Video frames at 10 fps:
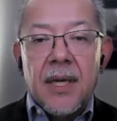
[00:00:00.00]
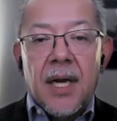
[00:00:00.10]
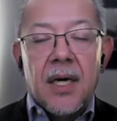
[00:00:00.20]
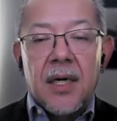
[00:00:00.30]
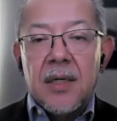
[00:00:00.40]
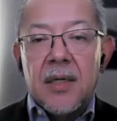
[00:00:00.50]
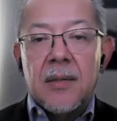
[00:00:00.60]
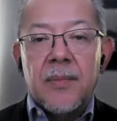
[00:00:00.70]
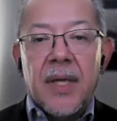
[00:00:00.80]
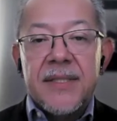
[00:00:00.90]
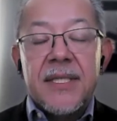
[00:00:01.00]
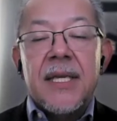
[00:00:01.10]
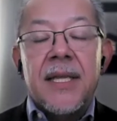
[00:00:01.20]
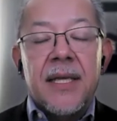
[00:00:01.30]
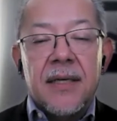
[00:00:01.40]
um, at
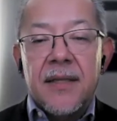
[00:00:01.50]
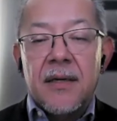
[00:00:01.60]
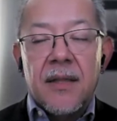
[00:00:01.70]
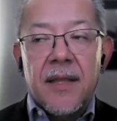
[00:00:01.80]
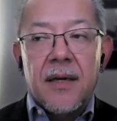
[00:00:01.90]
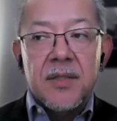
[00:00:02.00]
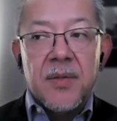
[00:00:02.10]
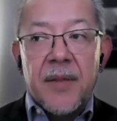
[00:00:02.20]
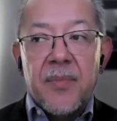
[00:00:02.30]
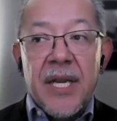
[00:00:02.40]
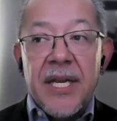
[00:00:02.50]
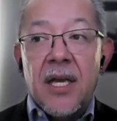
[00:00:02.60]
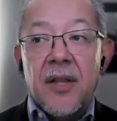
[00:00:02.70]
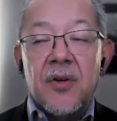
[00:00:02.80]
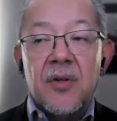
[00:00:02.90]
Cedia, there, there's, and many
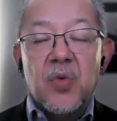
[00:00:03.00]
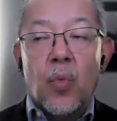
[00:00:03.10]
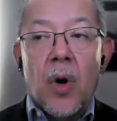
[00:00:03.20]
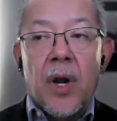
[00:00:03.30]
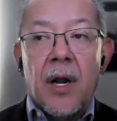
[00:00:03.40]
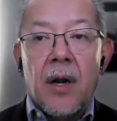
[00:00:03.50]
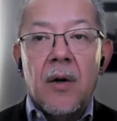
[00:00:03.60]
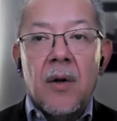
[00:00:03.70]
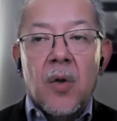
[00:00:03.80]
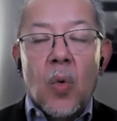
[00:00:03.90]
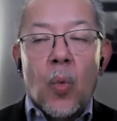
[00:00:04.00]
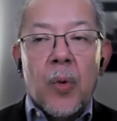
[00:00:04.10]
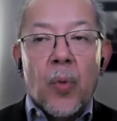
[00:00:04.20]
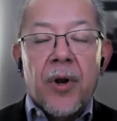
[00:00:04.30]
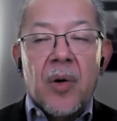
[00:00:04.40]
others where
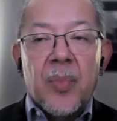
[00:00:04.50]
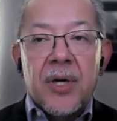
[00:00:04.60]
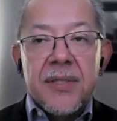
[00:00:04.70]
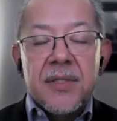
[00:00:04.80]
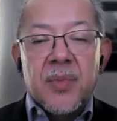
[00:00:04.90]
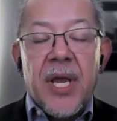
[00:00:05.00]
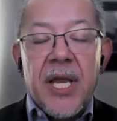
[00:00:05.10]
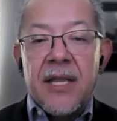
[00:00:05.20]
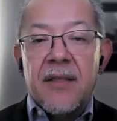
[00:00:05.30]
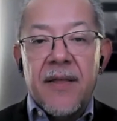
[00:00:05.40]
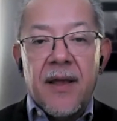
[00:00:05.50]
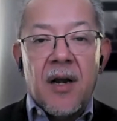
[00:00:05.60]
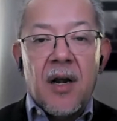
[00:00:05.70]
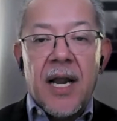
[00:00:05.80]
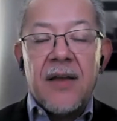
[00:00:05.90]
when we are participating
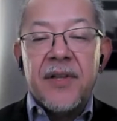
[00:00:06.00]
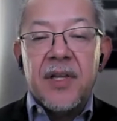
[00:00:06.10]
there, having a